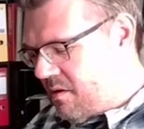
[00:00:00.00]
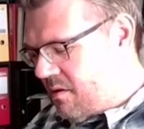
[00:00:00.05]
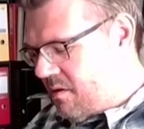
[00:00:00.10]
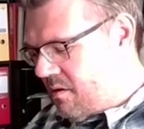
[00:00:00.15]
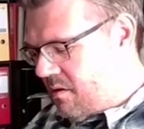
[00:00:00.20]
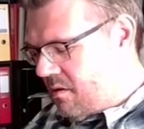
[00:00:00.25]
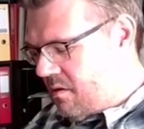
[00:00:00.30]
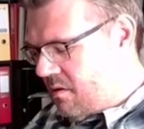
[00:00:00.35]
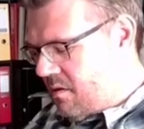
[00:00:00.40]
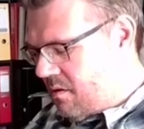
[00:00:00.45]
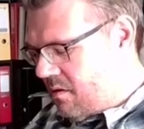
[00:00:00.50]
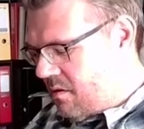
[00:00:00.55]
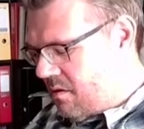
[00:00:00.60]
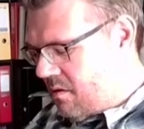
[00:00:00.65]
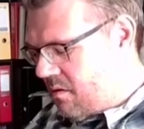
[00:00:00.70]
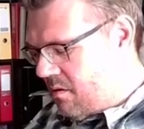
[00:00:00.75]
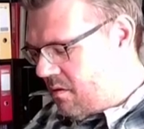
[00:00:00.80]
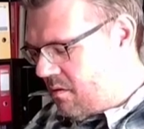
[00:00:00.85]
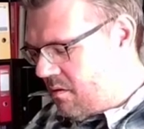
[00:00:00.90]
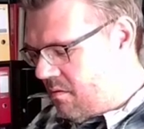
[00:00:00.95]

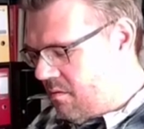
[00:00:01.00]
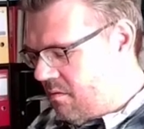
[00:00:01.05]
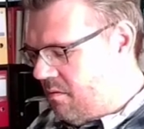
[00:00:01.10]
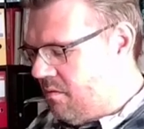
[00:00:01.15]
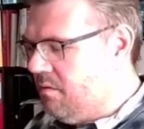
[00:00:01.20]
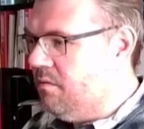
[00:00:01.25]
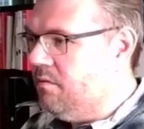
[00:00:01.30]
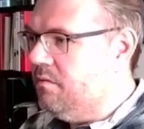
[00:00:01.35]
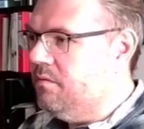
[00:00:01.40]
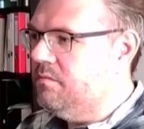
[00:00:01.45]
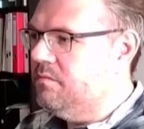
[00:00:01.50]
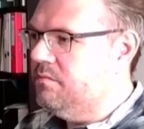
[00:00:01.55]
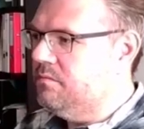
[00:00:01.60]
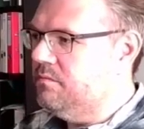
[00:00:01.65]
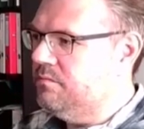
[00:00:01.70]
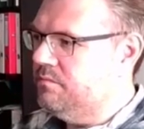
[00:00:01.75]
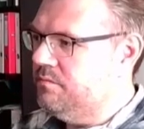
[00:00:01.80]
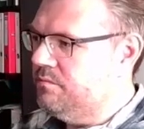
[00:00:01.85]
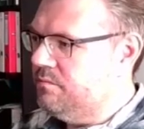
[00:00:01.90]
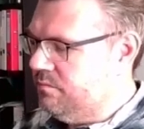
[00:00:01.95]

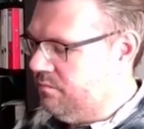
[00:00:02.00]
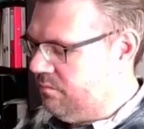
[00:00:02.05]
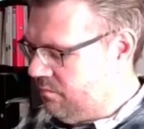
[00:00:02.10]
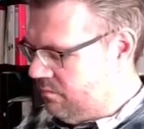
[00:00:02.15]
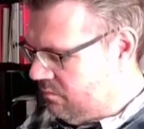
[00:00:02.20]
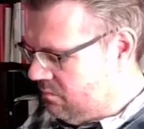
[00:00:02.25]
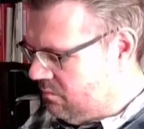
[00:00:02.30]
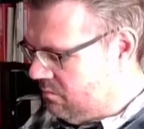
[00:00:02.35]
No one is speaking in this clip.